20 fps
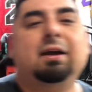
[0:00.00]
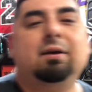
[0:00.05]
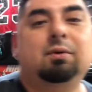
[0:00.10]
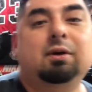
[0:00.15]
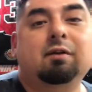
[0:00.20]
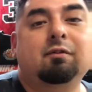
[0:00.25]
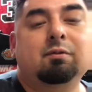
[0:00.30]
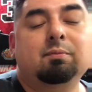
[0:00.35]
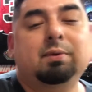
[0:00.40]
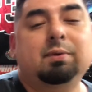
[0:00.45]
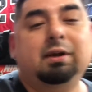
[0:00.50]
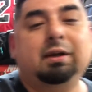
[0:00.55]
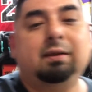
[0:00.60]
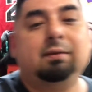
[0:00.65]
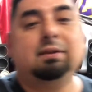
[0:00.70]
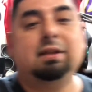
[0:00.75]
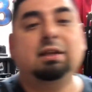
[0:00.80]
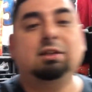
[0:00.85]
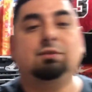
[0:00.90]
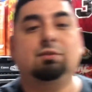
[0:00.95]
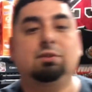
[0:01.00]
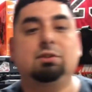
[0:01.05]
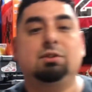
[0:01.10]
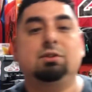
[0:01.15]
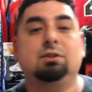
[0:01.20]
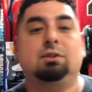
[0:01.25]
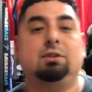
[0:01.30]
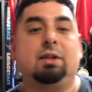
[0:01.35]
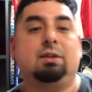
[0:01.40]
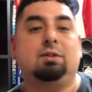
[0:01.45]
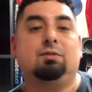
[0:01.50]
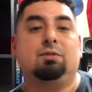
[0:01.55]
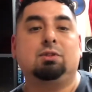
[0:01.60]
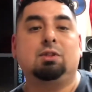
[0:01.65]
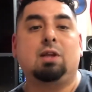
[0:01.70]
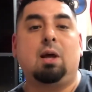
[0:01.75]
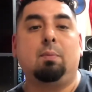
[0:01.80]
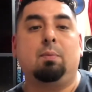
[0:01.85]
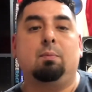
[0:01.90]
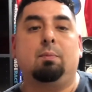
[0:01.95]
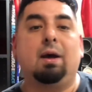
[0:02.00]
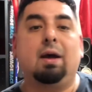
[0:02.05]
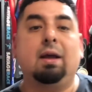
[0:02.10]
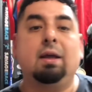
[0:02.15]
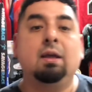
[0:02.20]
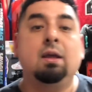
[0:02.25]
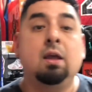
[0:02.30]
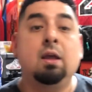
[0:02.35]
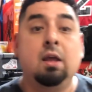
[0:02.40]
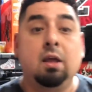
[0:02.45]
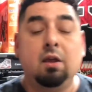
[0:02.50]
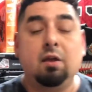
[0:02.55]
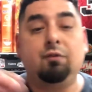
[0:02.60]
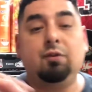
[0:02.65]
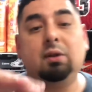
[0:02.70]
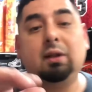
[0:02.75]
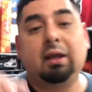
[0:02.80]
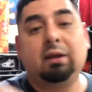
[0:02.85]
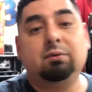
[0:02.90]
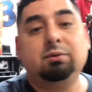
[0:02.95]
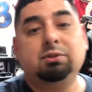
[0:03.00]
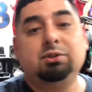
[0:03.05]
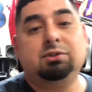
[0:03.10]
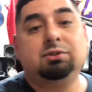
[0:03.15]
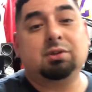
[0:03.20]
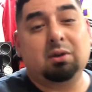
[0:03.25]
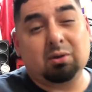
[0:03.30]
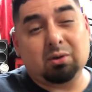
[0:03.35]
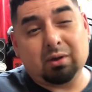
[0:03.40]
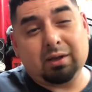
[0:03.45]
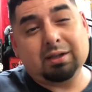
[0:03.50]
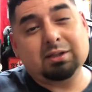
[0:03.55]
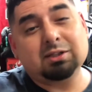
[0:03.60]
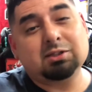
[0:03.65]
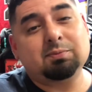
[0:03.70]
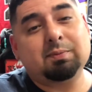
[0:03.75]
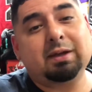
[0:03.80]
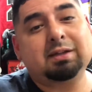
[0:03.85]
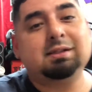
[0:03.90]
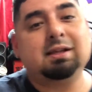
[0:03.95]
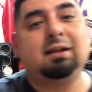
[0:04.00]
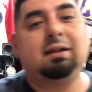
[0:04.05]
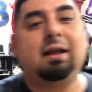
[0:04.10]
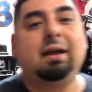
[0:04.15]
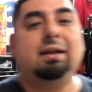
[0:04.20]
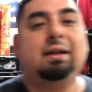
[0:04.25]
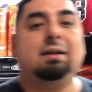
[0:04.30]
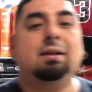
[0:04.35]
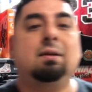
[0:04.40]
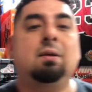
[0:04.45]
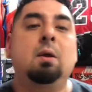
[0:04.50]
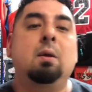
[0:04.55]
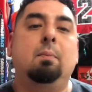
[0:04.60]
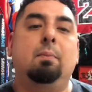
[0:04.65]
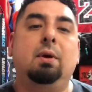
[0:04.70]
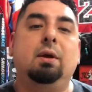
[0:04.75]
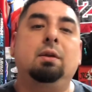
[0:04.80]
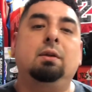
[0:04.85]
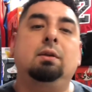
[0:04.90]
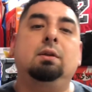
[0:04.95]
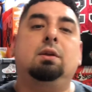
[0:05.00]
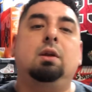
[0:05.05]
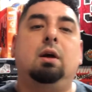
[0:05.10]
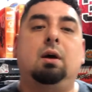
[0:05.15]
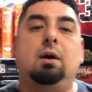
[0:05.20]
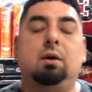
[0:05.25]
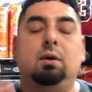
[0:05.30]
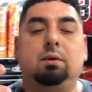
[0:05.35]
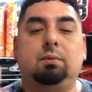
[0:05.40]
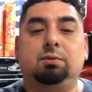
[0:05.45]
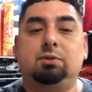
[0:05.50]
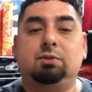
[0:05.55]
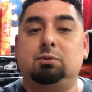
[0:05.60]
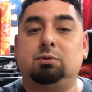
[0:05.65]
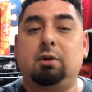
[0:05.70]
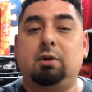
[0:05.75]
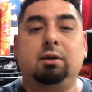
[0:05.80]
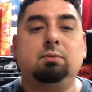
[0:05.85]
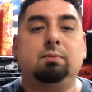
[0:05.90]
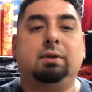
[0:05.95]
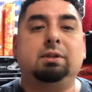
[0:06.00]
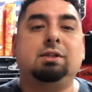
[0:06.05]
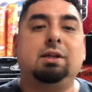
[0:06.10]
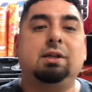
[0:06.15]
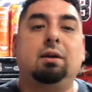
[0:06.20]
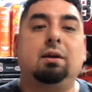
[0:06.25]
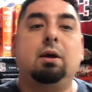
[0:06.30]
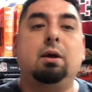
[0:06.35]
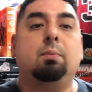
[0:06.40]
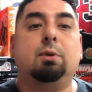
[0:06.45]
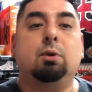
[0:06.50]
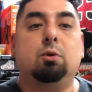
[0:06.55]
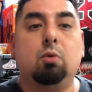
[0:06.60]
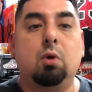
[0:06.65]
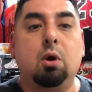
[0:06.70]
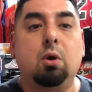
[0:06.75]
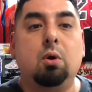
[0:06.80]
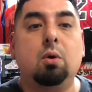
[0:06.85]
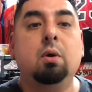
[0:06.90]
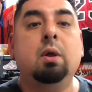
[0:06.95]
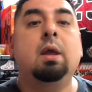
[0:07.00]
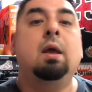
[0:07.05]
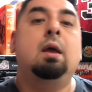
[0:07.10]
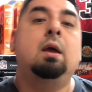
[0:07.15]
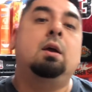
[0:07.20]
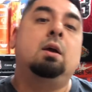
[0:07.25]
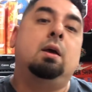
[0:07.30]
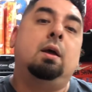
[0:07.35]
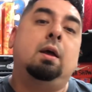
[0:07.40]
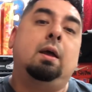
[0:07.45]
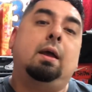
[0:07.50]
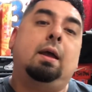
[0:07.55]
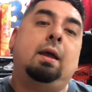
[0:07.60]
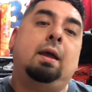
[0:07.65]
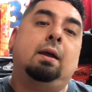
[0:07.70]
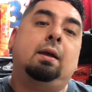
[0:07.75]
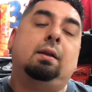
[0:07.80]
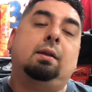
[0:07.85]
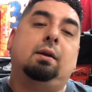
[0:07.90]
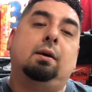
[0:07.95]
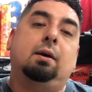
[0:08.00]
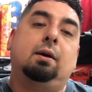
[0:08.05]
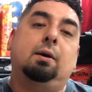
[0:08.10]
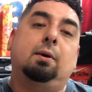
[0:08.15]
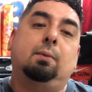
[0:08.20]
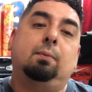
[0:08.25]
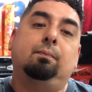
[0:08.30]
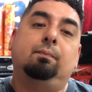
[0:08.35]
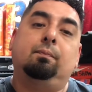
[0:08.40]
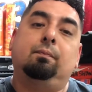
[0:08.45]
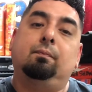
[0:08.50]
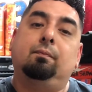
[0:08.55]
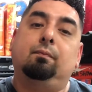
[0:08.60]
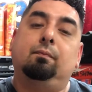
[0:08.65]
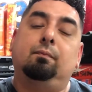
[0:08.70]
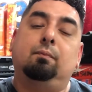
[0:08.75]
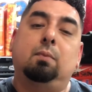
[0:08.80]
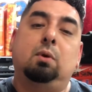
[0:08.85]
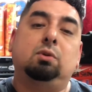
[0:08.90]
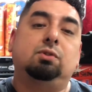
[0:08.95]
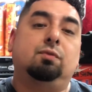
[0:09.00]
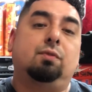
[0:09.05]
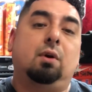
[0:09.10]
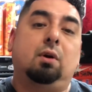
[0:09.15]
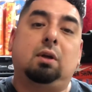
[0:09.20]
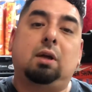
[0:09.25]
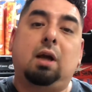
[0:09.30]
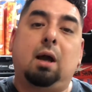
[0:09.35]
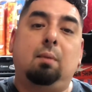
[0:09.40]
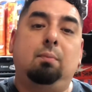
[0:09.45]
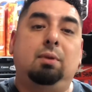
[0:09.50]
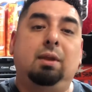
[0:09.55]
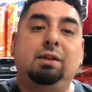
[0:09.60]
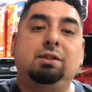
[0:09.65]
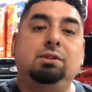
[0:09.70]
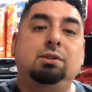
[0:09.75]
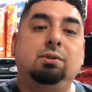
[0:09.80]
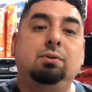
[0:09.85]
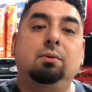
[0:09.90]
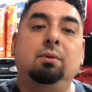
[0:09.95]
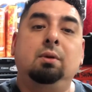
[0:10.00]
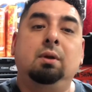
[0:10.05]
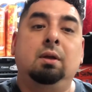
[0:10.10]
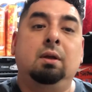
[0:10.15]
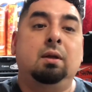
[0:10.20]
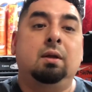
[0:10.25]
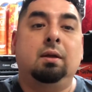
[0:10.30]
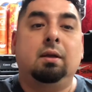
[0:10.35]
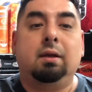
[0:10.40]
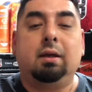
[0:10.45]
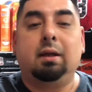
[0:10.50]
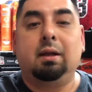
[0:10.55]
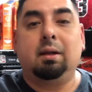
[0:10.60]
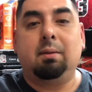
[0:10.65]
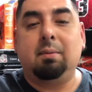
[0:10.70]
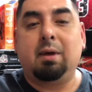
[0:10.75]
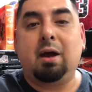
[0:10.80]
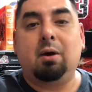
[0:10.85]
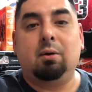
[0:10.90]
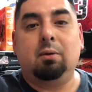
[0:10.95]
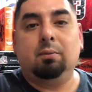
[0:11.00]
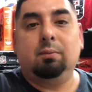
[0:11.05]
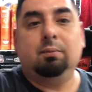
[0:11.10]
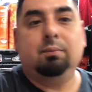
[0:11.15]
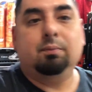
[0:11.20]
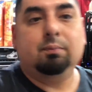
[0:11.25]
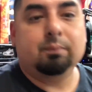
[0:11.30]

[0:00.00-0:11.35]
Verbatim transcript: Well, everybody, thanks for thanks for stopping by. If you like what you saw, go ahead and smash that like button. Uh, subscribe to my channel. Help me grow. And um, most of all, God bless you. And I'm out.